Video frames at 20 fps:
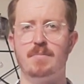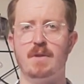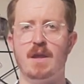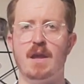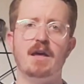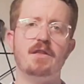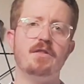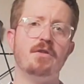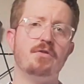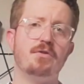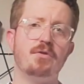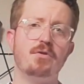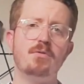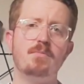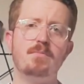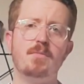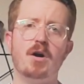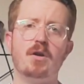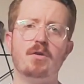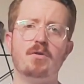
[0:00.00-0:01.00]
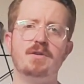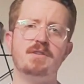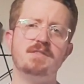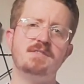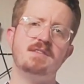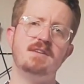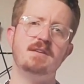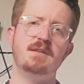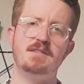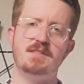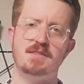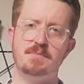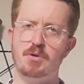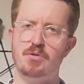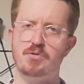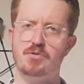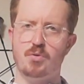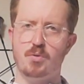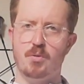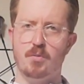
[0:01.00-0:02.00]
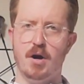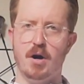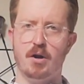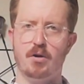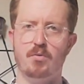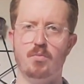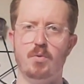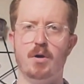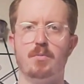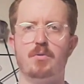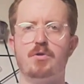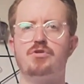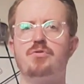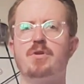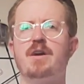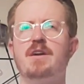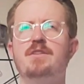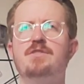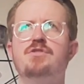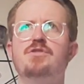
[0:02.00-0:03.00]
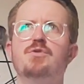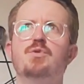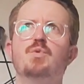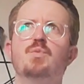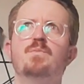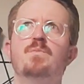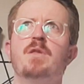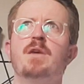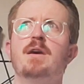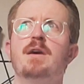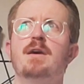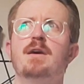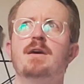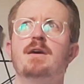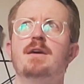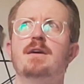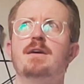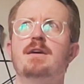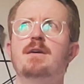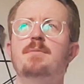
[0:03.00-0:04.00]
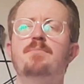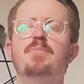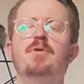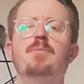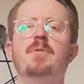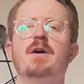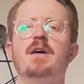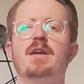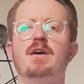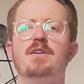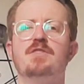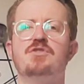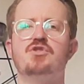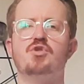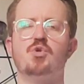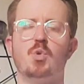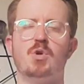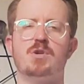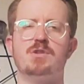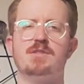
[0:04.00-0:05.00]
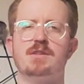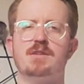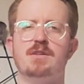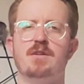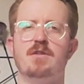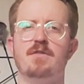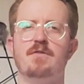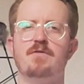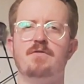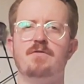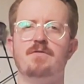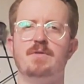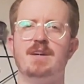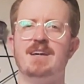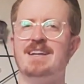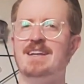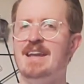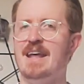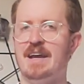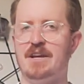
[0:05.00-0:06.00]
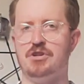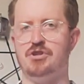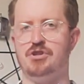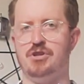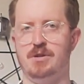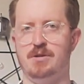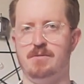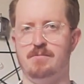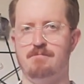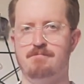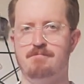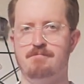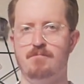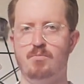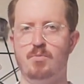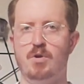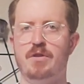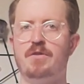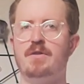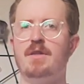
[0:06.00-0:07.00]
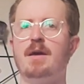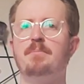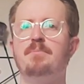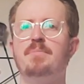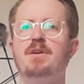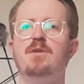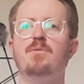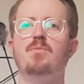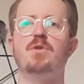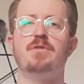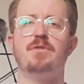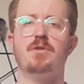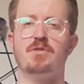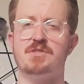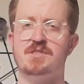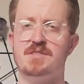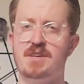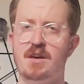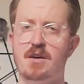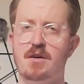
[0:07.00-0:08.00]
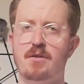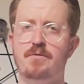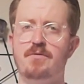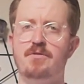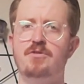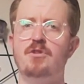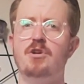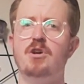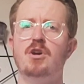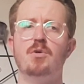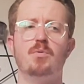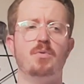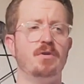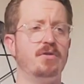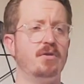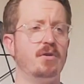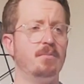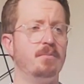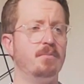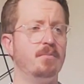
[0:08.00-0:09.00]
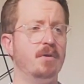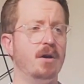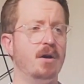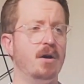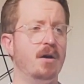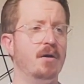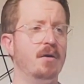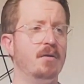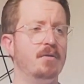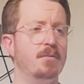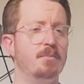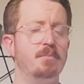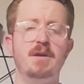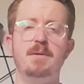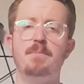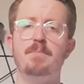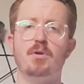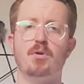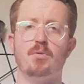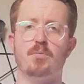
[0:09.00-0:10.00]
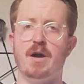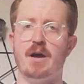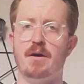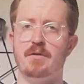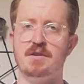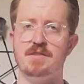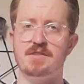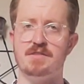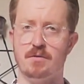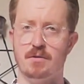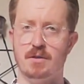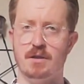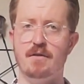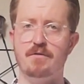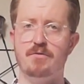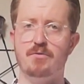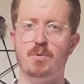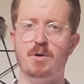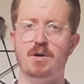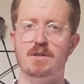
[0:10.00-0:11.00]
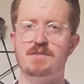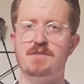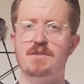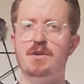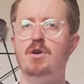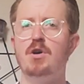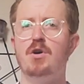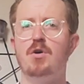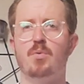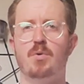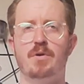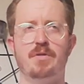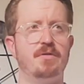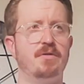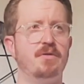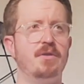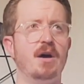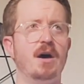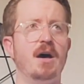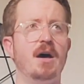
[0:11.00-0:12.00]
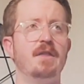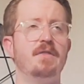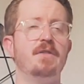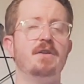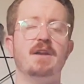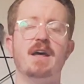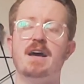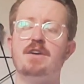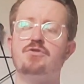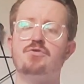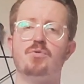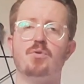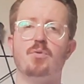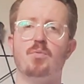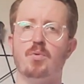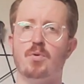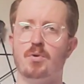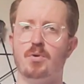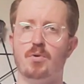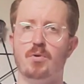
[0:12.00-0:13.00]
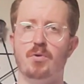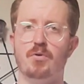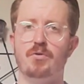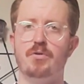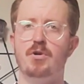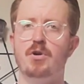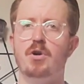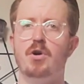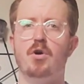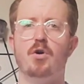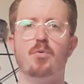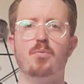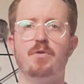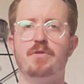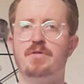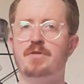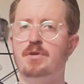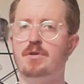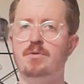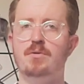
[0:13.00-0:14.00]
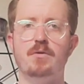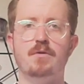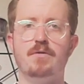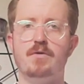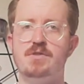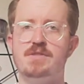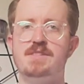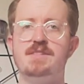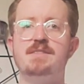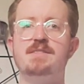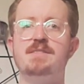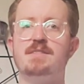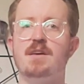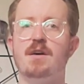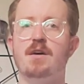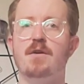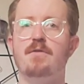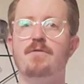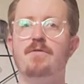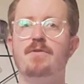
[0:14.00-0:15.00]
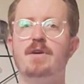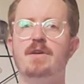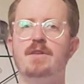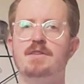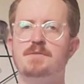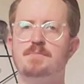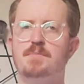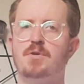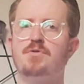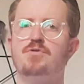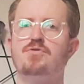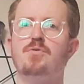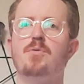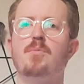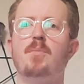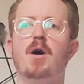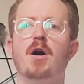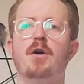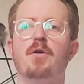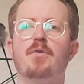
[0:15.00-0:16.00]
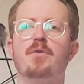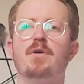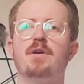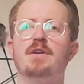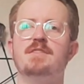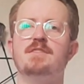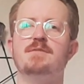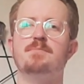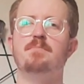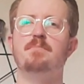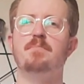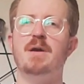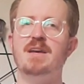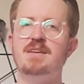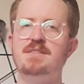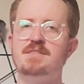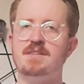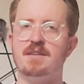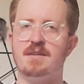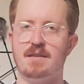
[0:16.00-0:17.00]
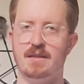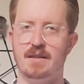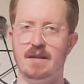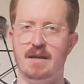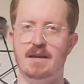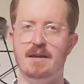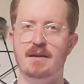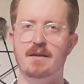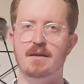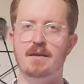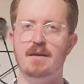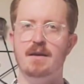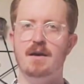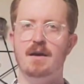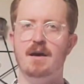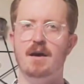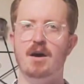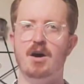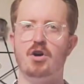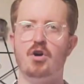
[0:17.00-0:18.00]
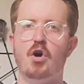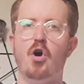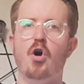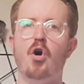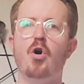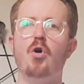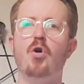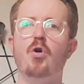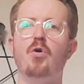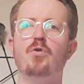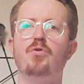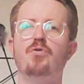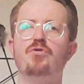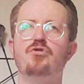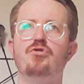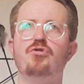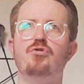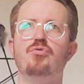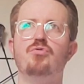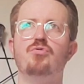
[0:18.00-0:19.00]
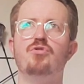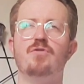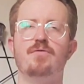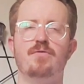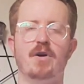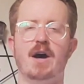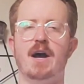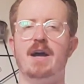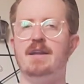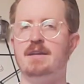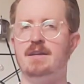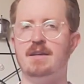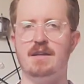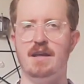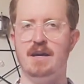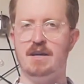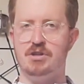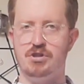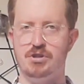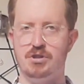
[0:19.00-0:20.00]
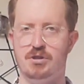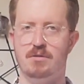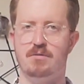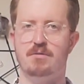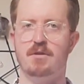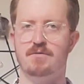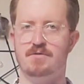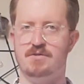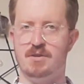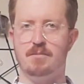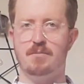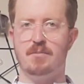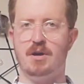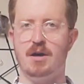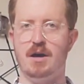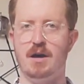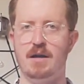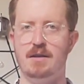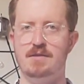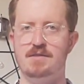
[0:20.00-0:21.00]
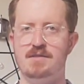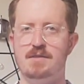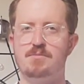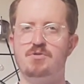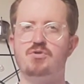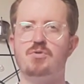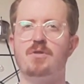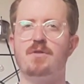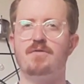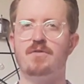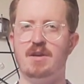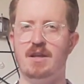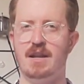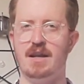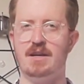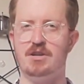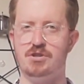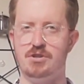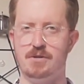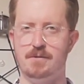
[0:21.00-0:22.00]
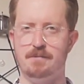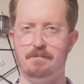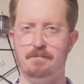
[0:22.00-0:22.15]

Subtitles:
And the third model is the spiritual model, where we're trying to implement a sort of connection, whether that be with ourselves, with the people around us, our loved ones, with the natural world, or with the universe itself. The spiritual model is basically a call to divine connection of some kind, some sort of connection.